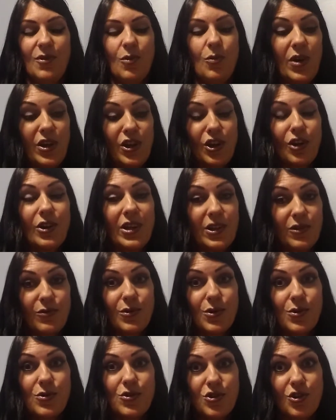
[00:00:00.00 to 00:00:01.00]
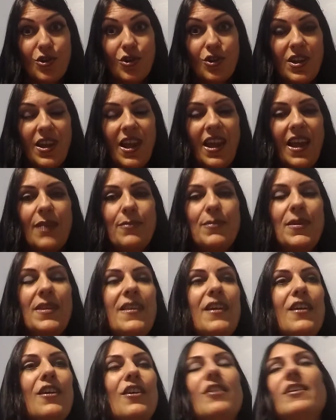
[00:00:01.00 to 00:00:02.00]
wicker and rooster. You had me
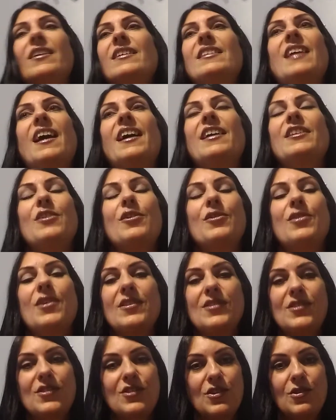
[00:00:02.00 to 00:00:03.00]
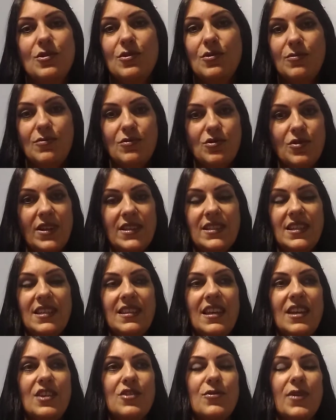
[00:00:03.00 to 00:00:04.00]
there, and I know that's two trendy
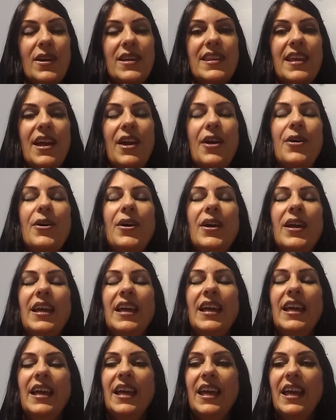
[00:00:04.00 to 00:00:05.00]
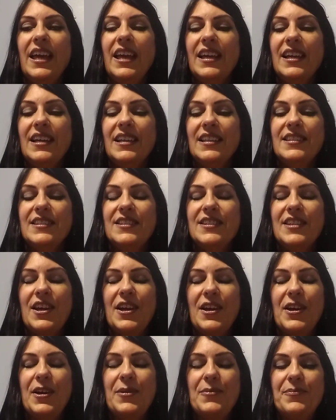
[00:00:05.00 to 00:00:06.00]
things right now. And
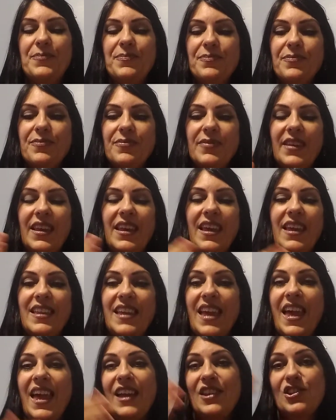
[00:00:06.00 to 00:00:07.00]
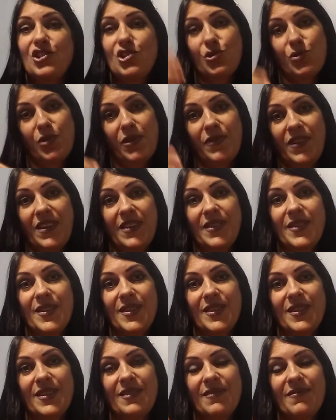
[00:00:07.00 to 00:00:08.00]
it had
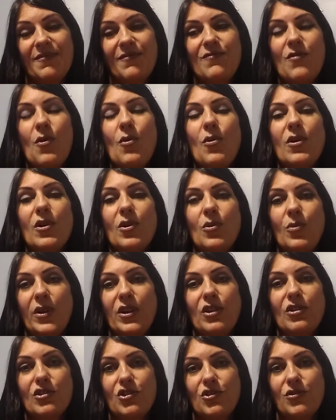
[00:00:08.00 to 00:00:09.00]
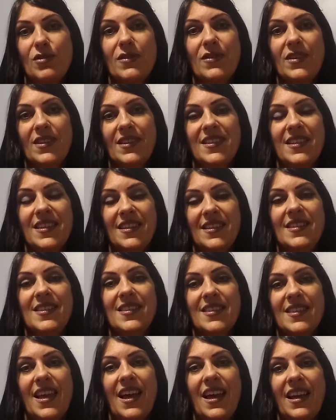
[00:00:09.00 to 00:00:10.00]
trivets, four wicker trivets
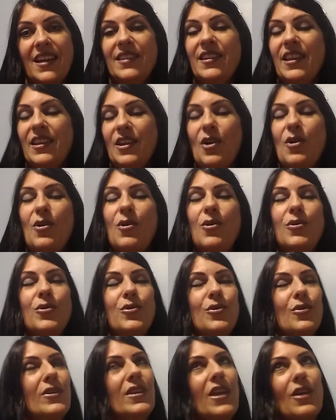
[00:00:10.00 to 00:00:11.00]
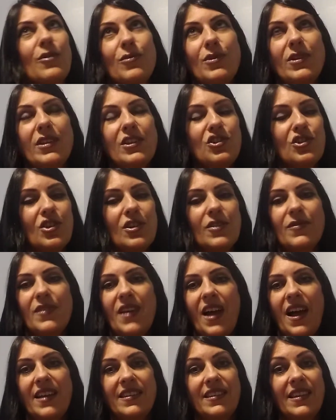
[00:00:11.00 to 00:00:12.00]
inside like a holder, and I really should have
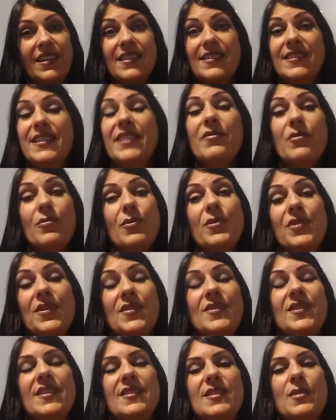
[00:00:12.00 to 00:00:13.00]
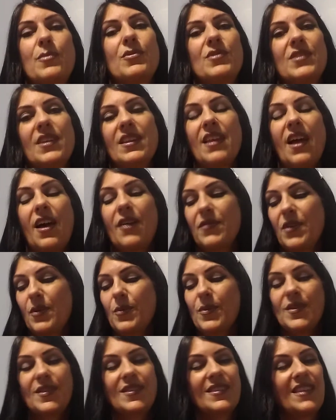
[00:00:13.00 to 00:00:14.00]
gotten it because even with the 60% off, it
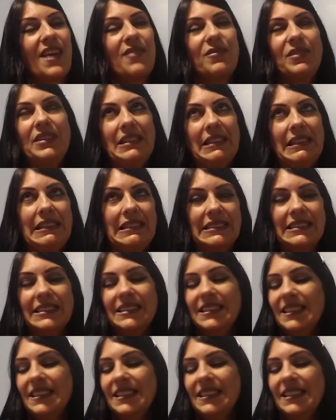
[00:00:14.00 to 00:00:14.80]
was 7. And